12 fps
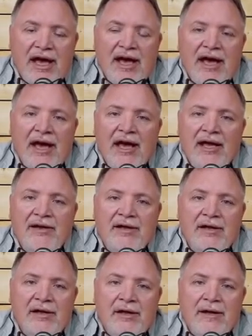and
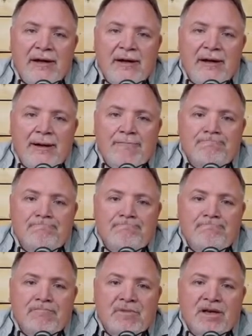um,
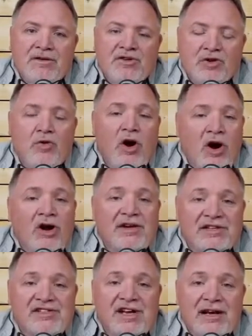you are
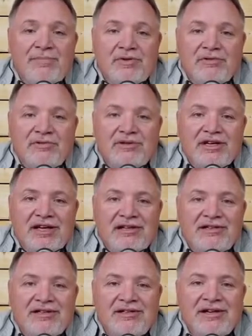a disciple.
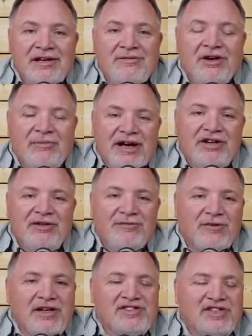Again, uh, one of my good
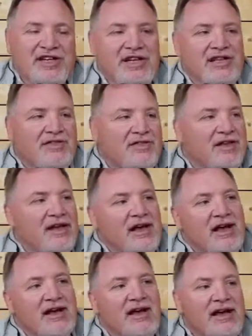friends, Keith,
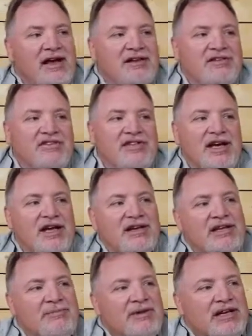uh,
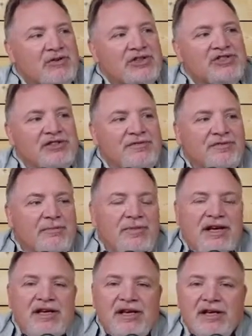said he'd been Christian for
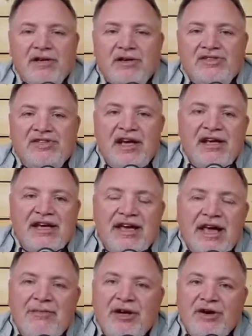many years and he
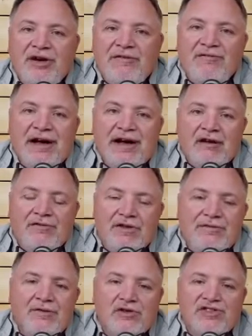came here and he found out for
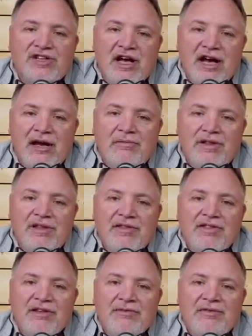the first time
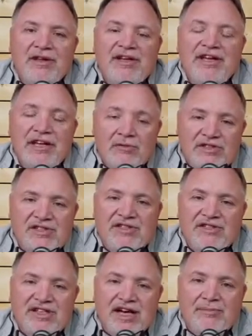that, that, that he was a
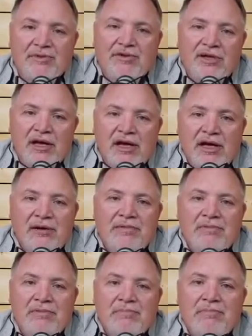disciple.
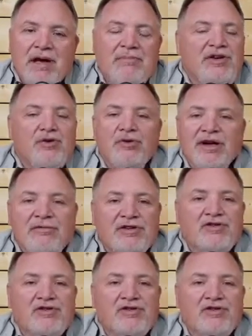Maybe you were never